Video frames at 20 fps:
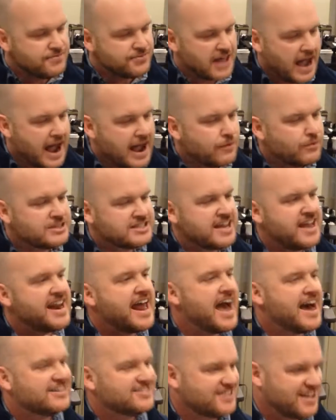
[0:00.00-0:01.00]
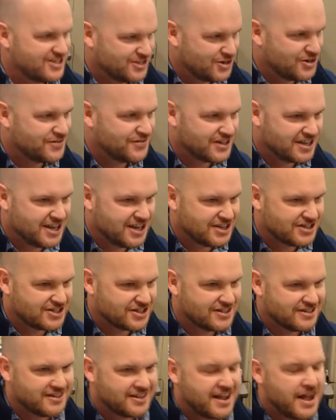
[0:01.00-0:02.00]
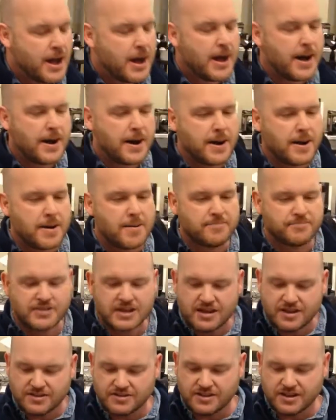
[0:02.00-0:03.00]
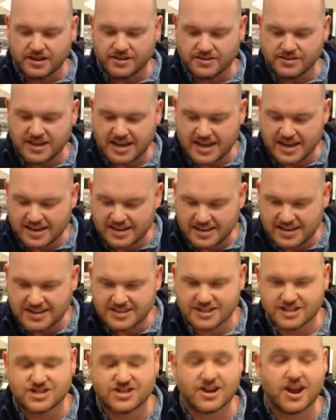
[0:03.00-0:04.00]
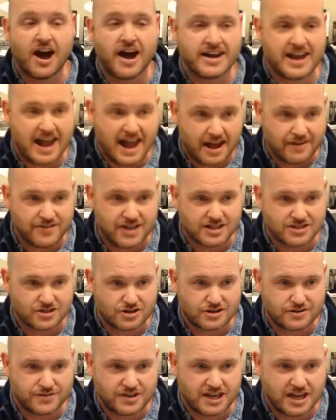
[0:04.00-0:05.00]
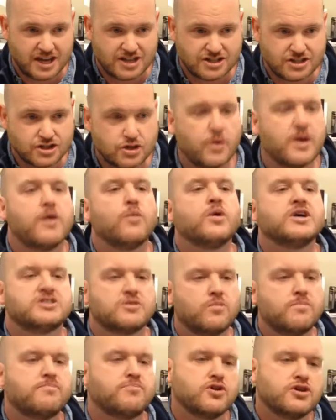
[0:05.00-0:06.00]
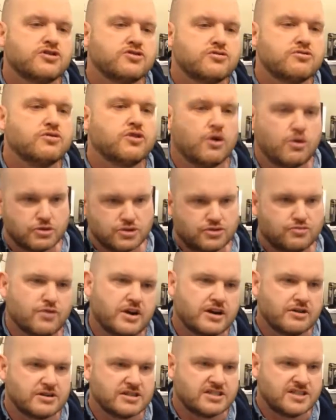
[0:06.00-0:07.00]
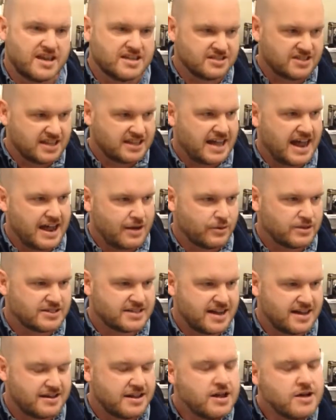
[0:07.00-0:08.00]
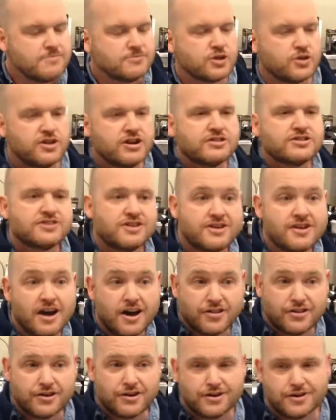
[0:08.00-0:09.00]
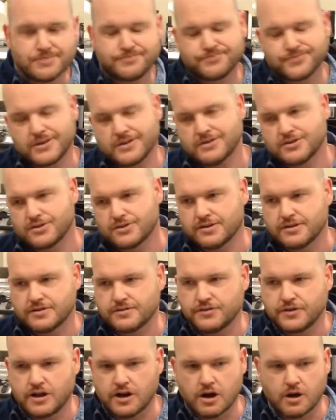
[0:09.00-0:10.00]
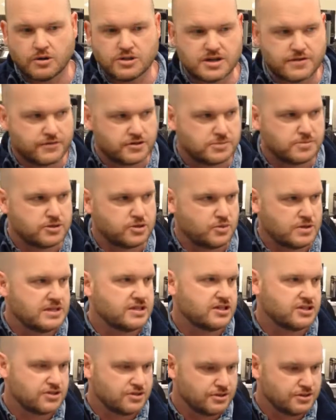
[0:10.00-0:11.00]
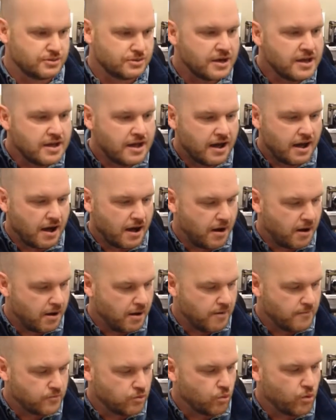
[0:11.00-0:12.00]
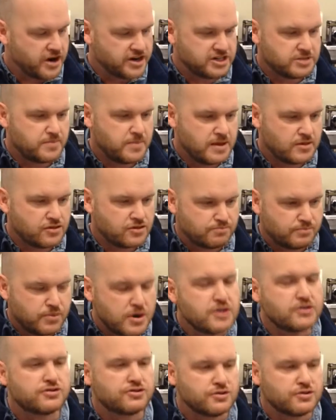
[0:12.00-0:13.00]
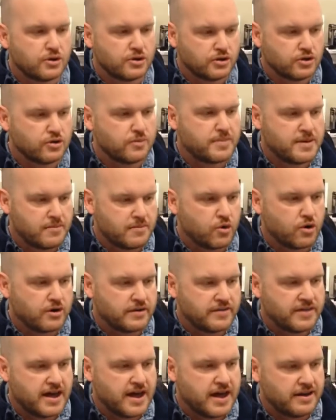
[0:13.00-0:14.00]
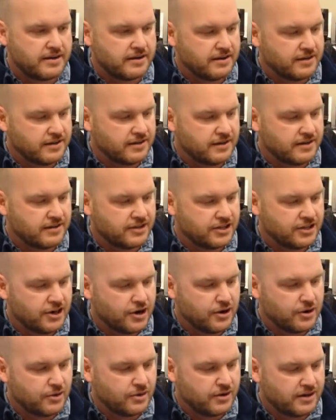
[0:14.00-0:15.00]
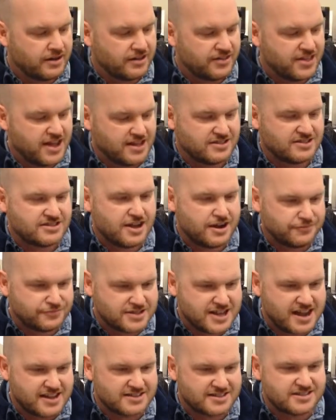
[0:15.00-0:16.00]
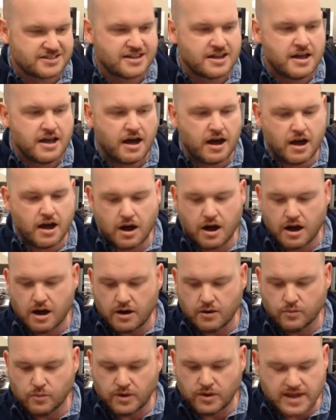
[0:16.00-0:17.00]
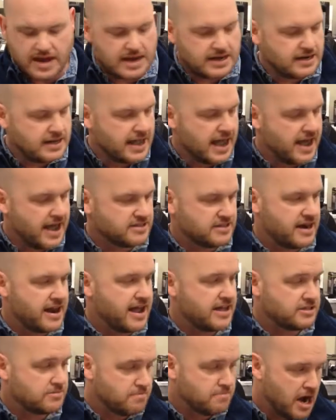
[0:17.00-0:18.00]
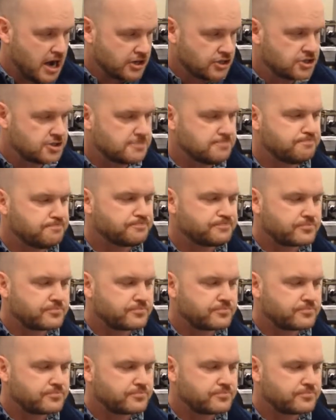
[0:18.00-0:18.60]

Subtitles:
The i110 has that certification. The Indie does not have that certification, so it wasn't put through those rigorous tests like the i110. So there's another sort of difference between the two. One has been put through a little bit more of that that tough test, where the Indie hasn't as much.